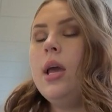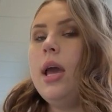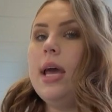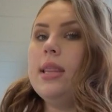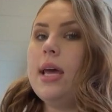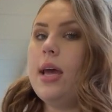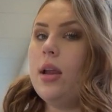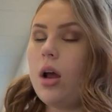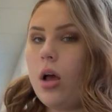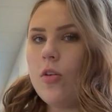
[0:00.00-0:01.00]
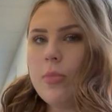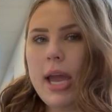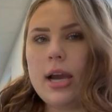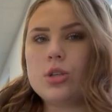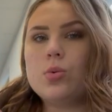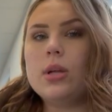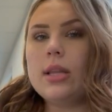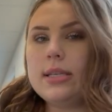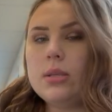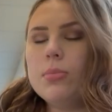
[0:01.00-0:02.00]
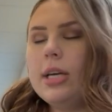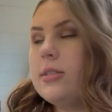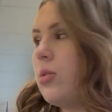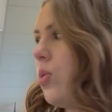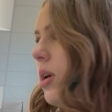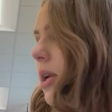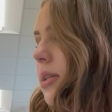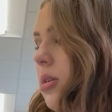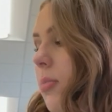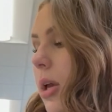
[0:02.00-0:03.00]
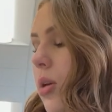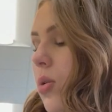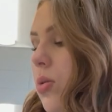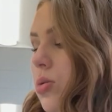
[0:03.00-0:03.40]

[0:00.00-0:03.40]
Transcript: And then all of my actual lesson plans are organized on my Google